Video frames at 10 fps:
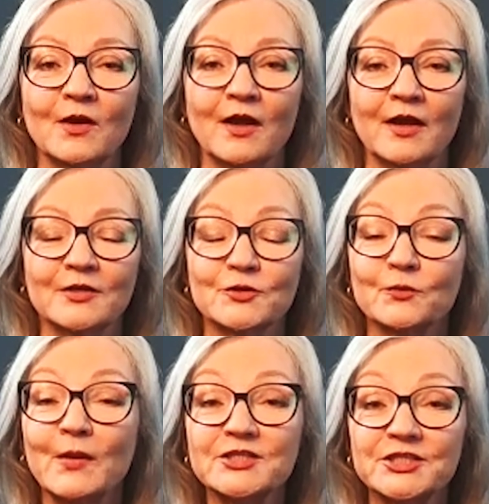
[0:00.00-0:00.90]

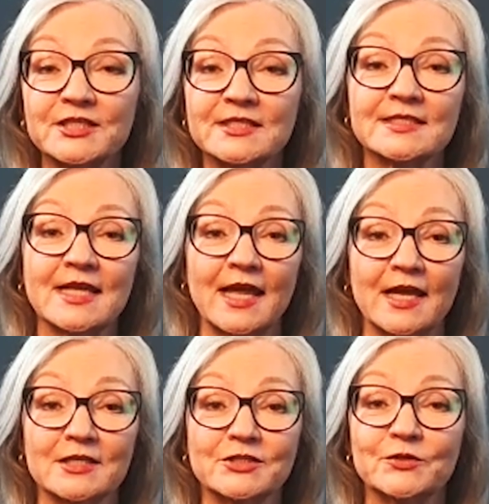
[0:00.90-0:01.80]
directions as
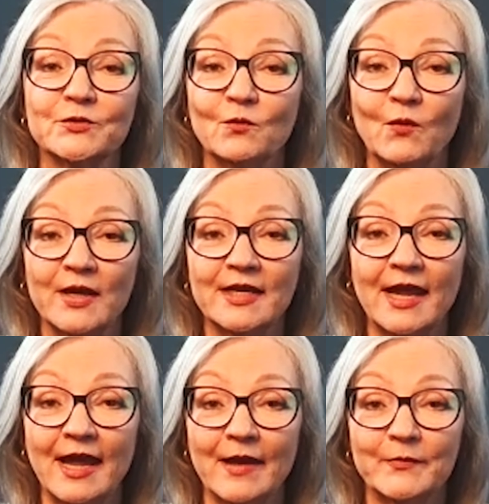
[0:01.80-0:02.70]
to what
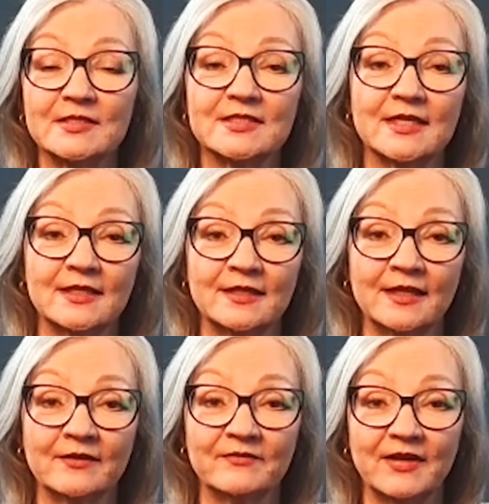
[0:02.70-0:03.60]
happens in the
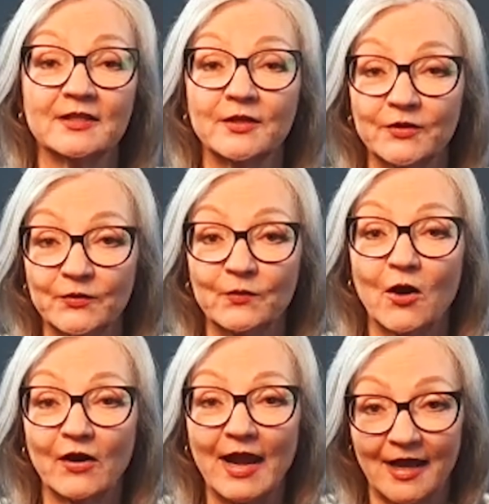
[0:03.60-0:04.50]
event that you are
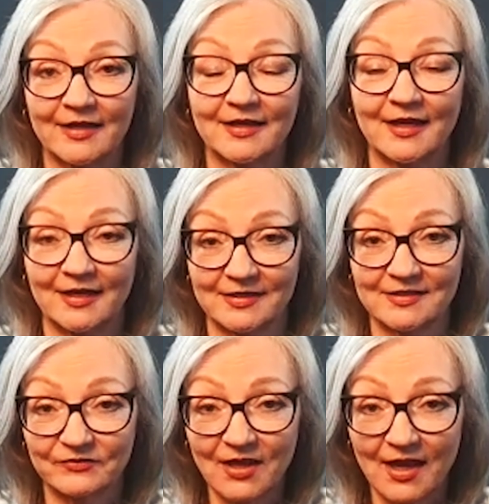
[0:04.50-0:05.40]
at end of
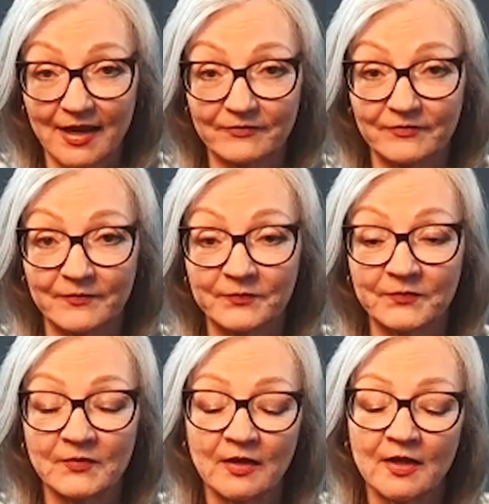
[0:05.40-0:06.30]
life.
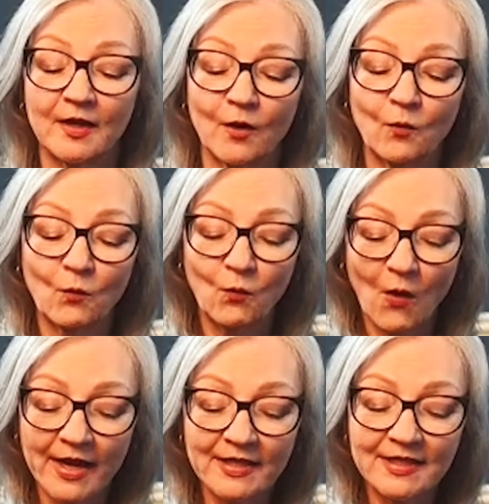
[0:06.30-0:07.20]
Now, why
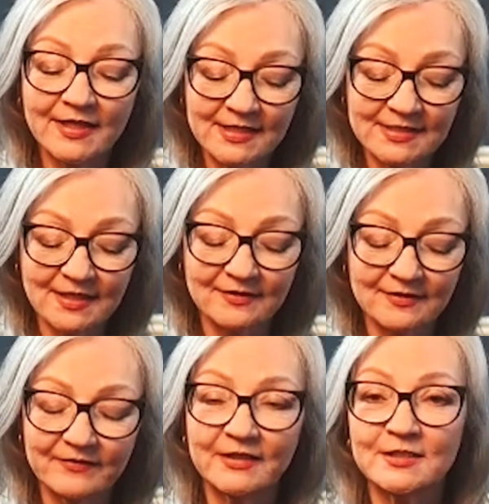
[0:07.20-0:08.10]
these
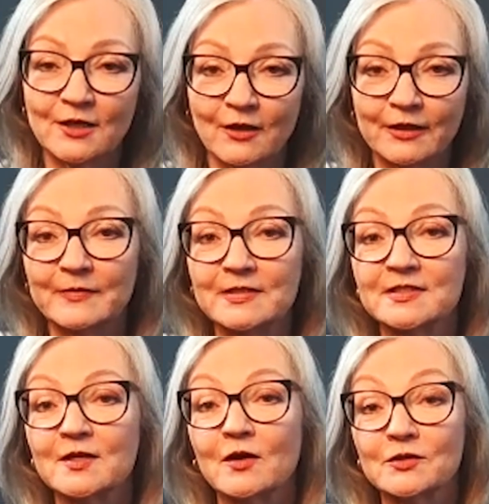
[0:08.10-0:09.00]
living documents
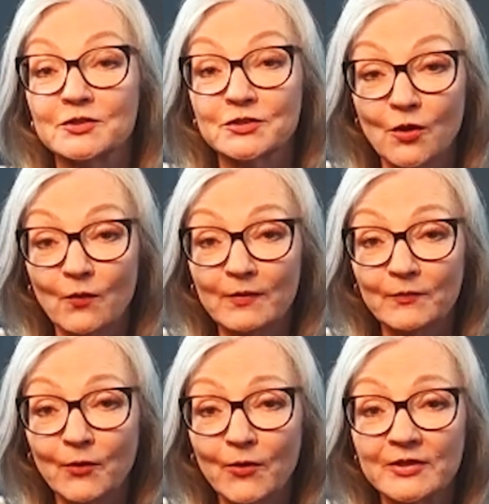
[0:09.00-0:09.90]
are so
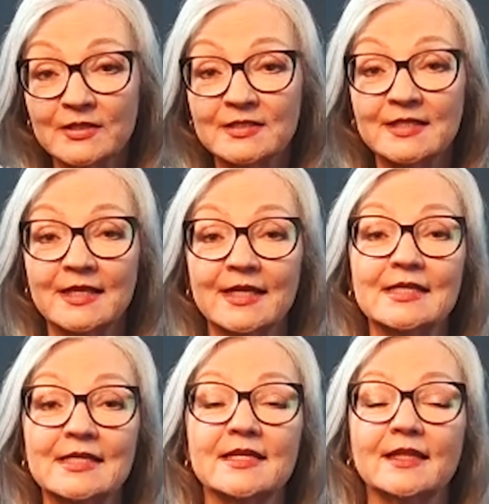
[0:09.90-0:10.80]
important is
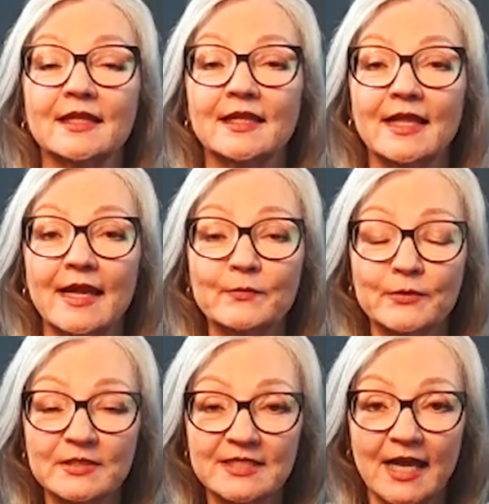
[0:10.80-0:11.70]
that they
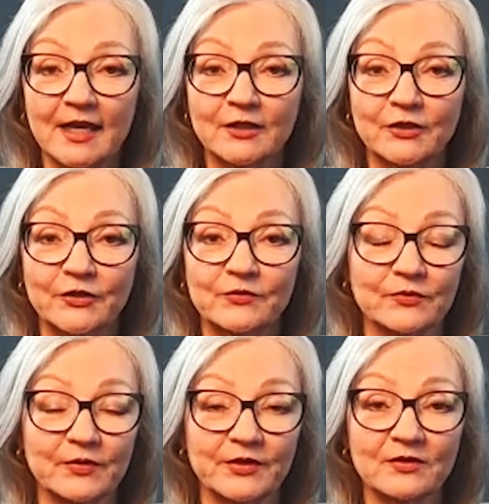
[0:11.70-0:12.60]
protect you during
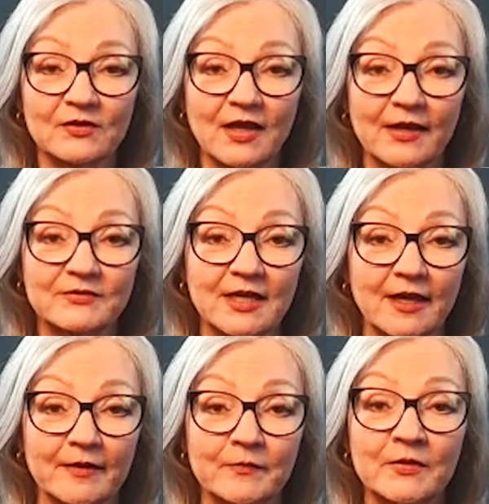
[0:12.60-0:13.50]
your lifetime
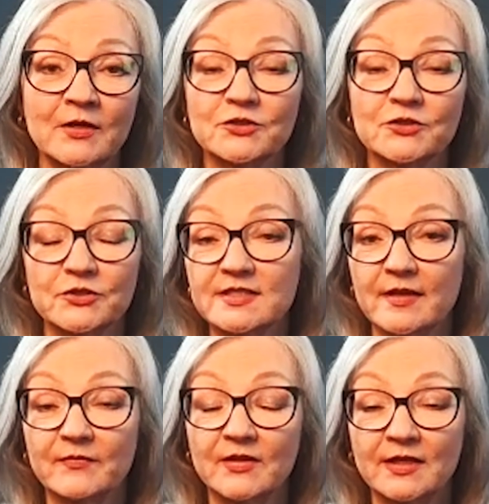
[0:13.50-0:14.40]
should something
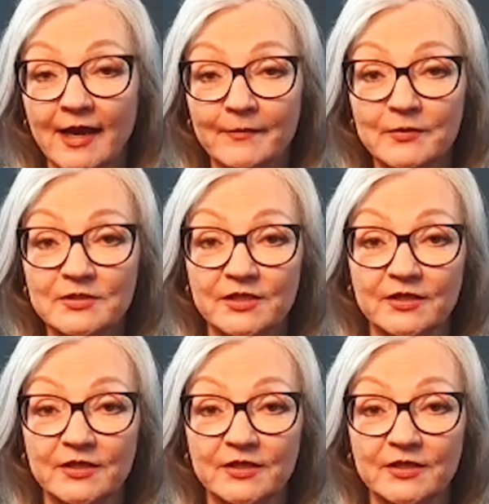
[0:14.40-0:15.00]
happen to you